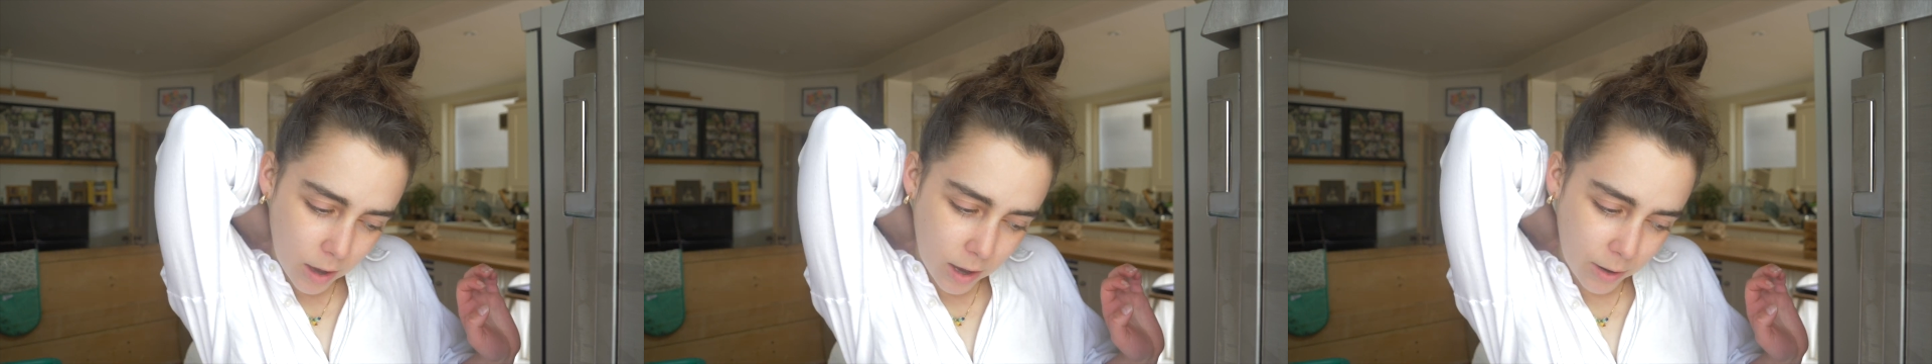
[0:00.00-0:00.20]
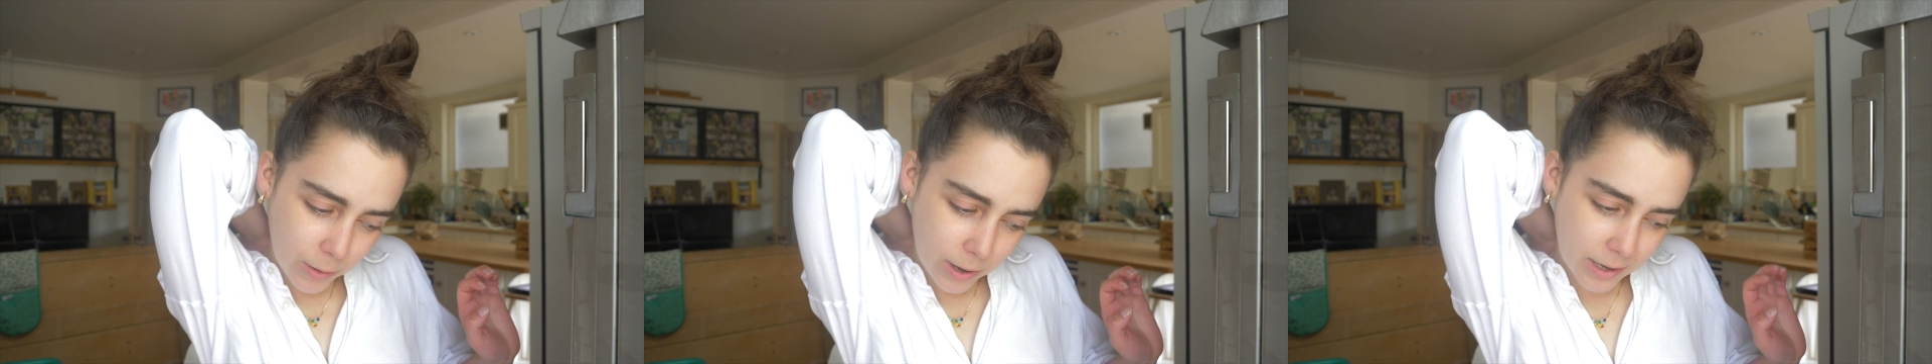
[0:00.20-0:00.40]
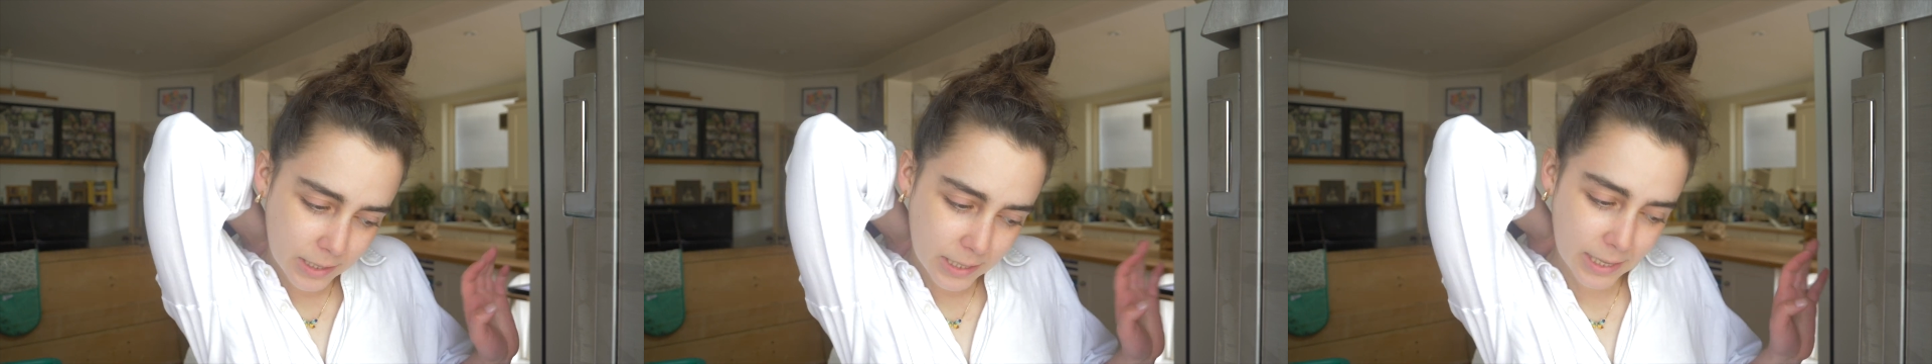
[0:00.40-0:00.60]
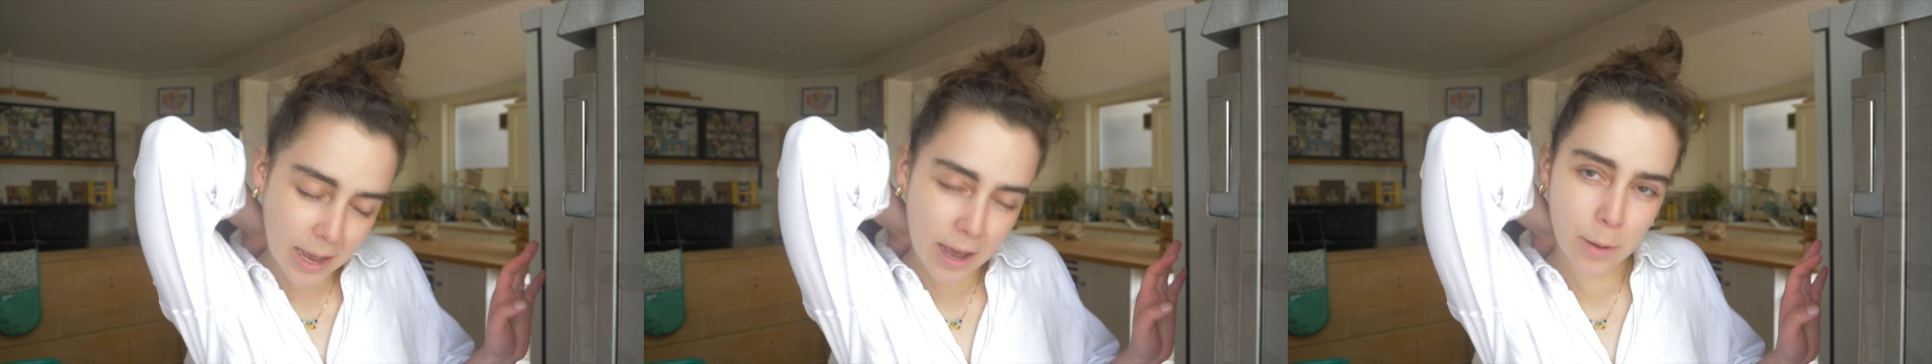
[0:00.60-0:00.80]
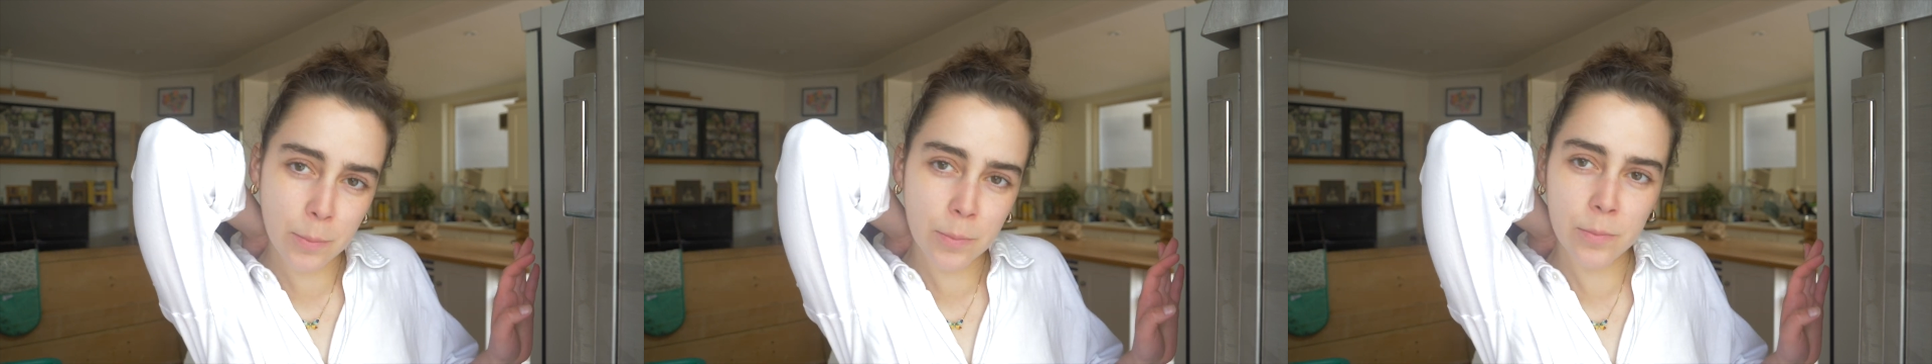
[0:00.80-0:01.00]
Anyway,
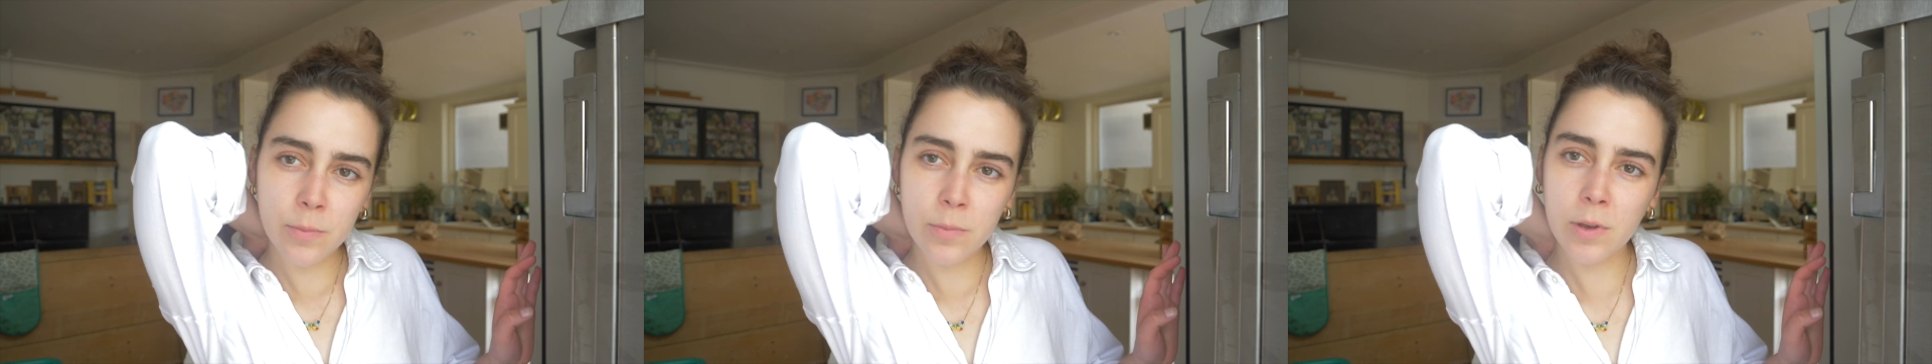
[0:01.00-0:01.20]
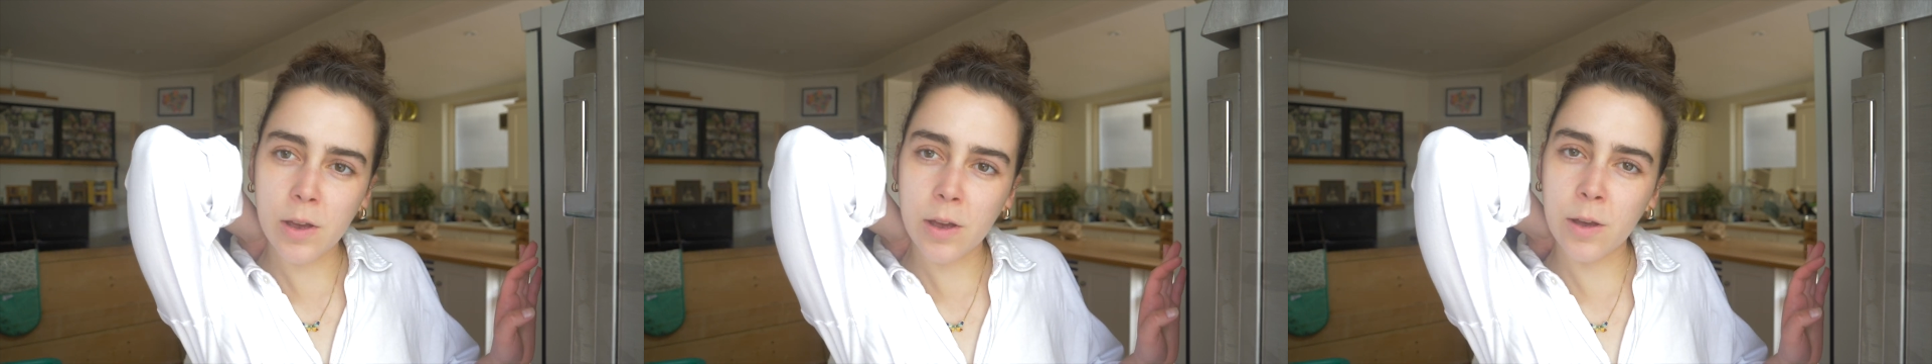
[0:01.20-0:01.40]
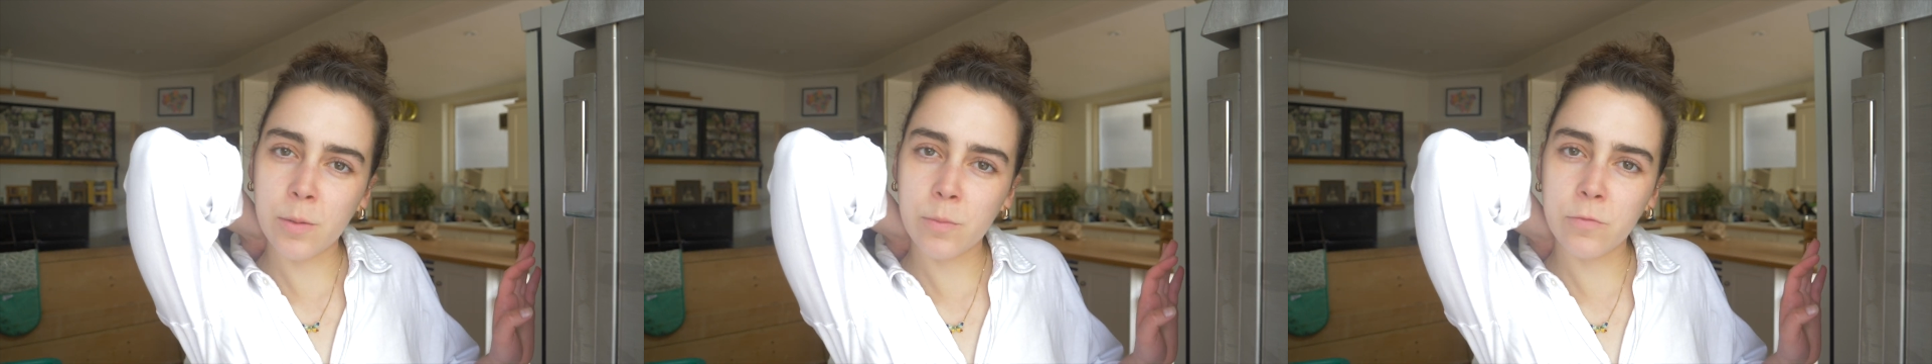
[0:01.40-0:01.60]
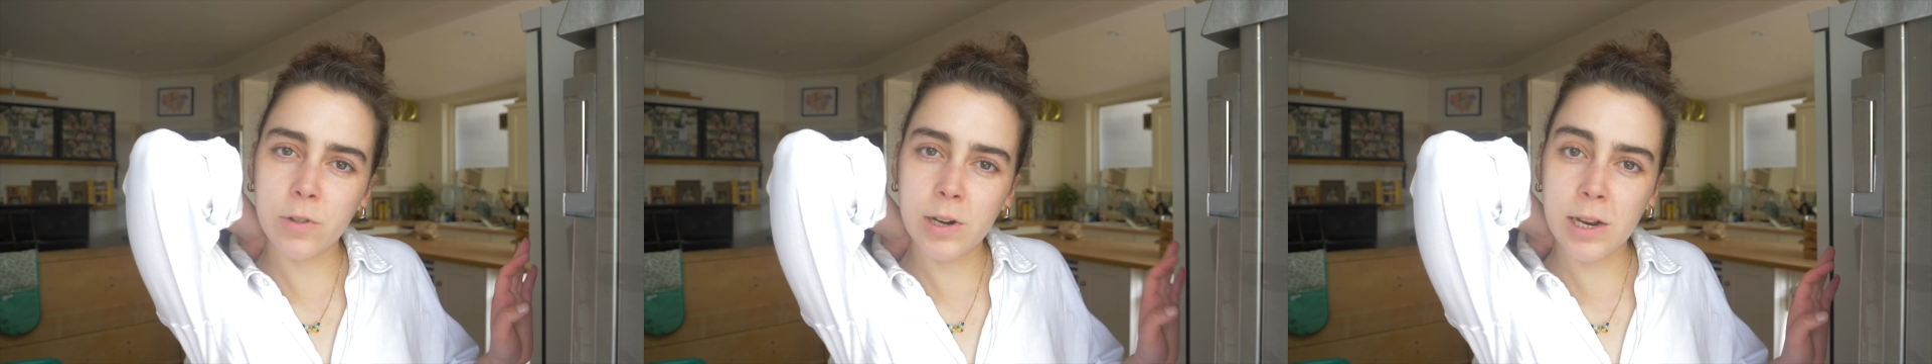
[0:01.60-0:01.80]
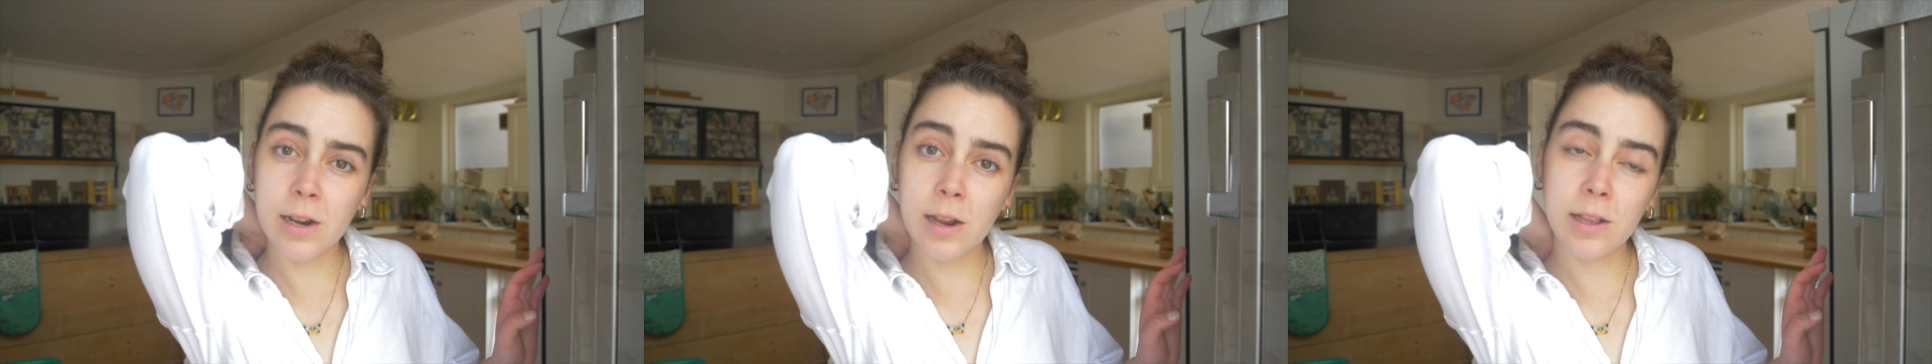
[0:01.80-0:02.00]
Sam
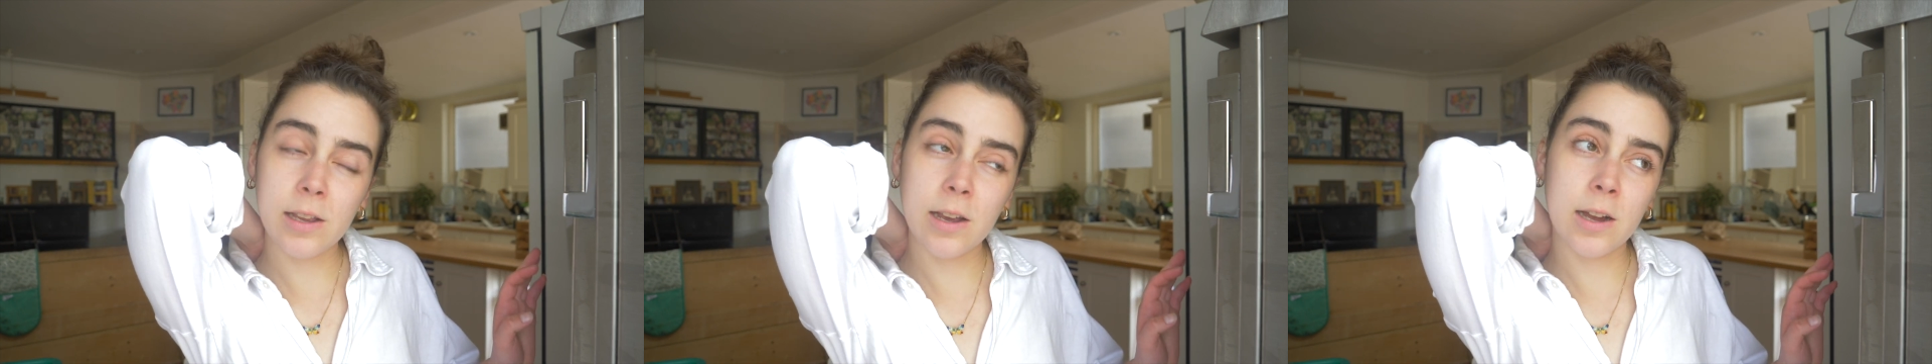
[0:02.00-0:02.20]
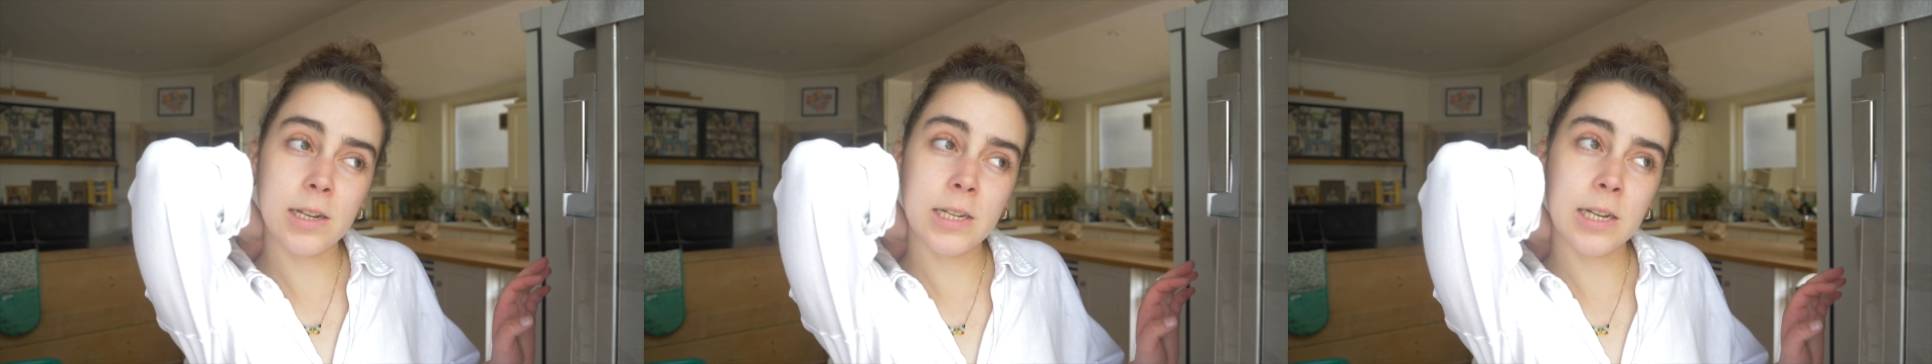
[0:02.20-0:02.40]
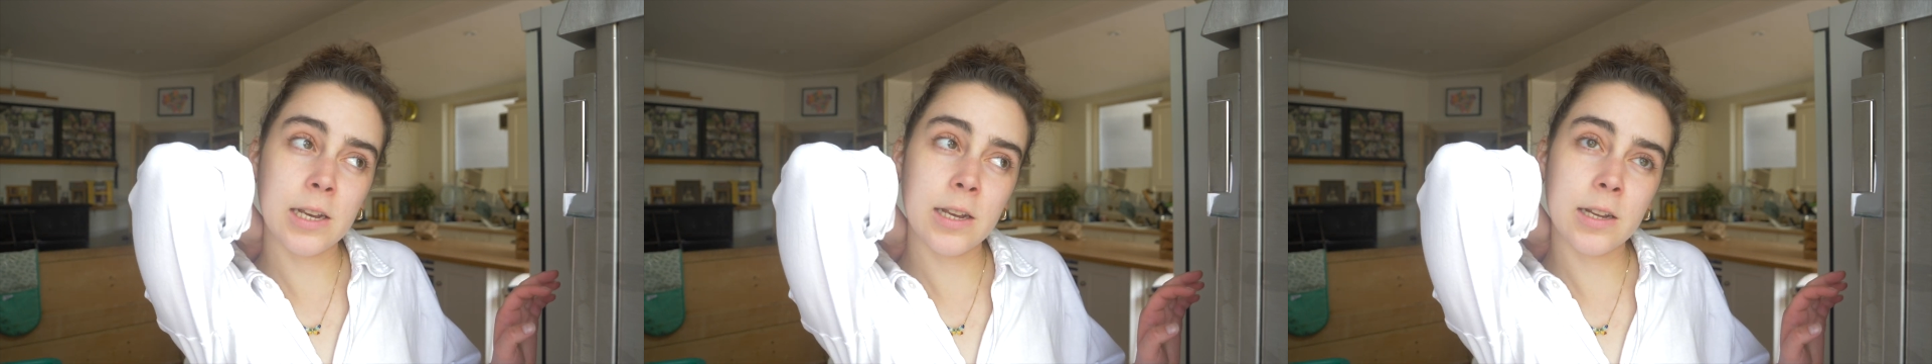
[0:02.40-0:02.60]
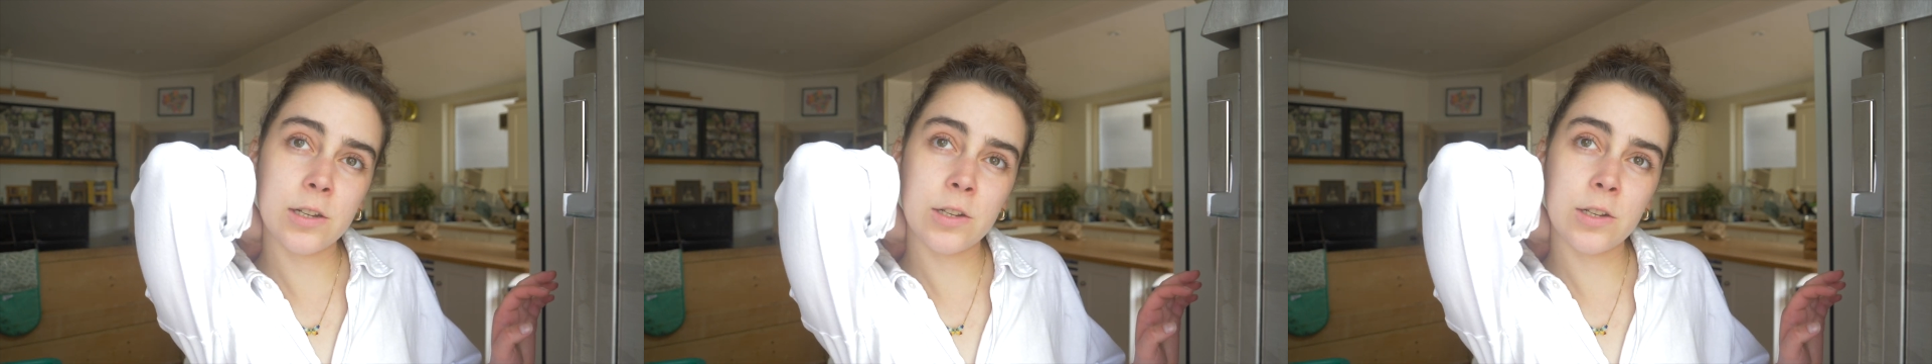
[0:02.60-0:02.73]
really liked the idea,